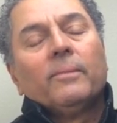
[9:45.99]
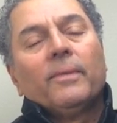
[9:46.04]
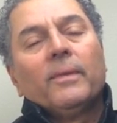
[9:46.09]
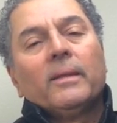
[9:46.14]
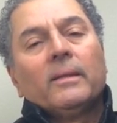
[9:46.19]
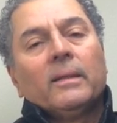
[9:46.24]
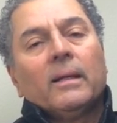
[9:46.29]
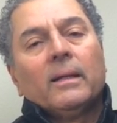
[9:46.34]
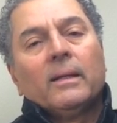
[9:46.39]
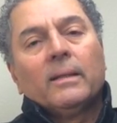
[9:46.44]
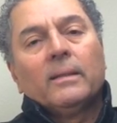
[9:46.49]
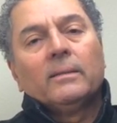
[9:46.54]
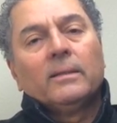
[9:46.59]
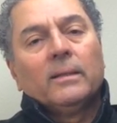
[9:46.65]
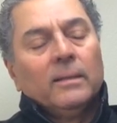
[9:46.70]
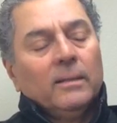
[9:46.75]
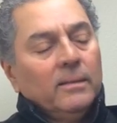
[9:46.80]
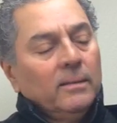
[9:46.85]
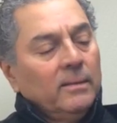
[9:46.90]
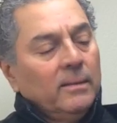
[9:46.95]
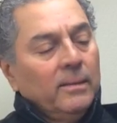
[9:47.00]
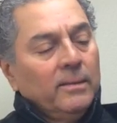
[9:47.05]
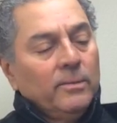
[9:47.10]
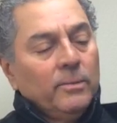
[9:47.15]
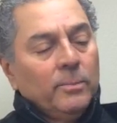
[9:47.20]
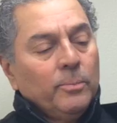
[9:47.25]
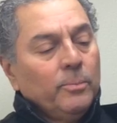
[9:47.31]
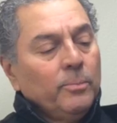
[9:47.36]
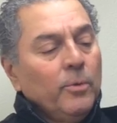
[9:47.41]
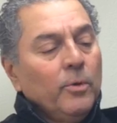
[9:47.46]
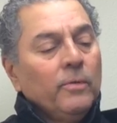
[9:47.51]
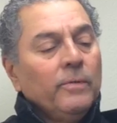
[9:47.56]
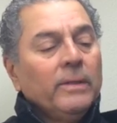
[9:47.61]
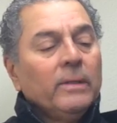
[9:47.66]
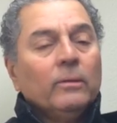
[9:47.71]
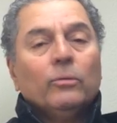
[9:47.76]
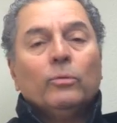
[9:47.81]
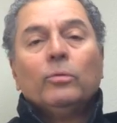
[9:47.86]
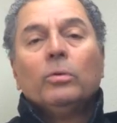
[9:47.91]
thing that I can tell is that you're
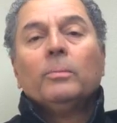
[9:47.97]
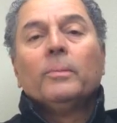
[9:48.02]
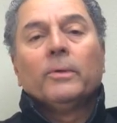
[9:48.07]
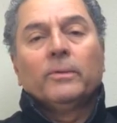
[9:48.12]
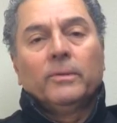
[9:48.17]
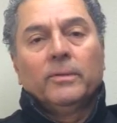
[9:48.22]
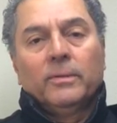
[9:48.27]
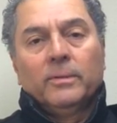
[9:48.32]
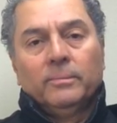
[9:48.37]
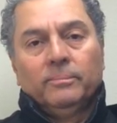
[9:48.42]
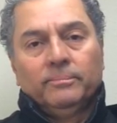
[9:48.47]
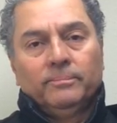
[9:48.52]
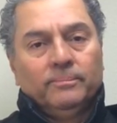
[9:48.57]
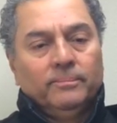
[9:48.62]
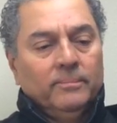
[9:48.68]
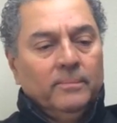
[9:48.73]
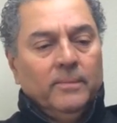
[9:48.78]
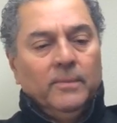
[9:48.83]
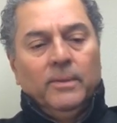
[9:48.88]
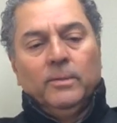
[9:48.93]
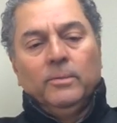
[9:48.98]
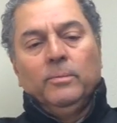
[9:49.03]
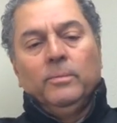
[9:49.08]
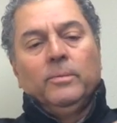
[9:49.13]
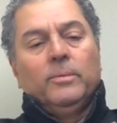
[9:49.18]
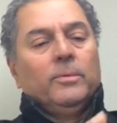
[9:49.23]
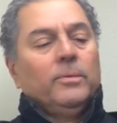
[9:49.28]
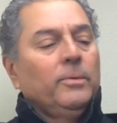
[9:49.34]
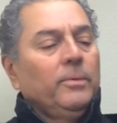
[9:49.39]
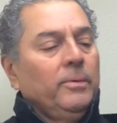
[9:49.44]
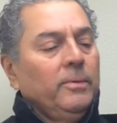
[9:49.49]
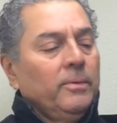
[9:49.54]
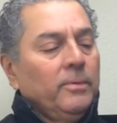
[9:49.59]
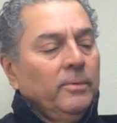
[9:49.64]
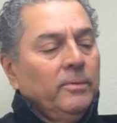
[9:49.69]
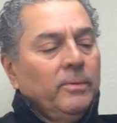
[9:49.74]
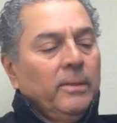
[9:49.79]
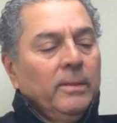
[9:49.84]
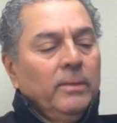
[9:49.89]
moving too much.
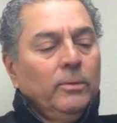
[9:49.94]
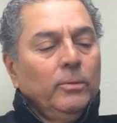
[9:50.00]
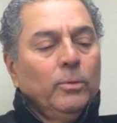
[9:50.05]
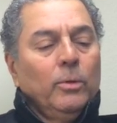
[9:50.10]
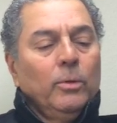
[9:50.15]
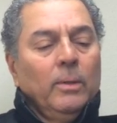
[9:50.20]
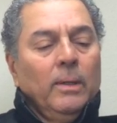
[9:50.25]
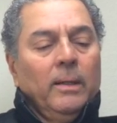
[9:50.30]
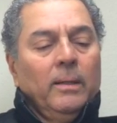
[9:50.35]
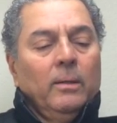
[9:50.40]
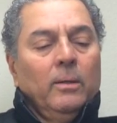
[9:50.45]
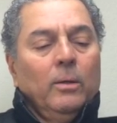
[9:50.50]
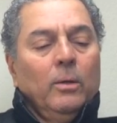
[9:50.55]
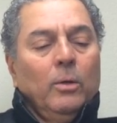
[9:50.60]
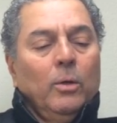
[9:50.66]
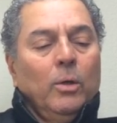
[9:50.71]
You're trying to go like,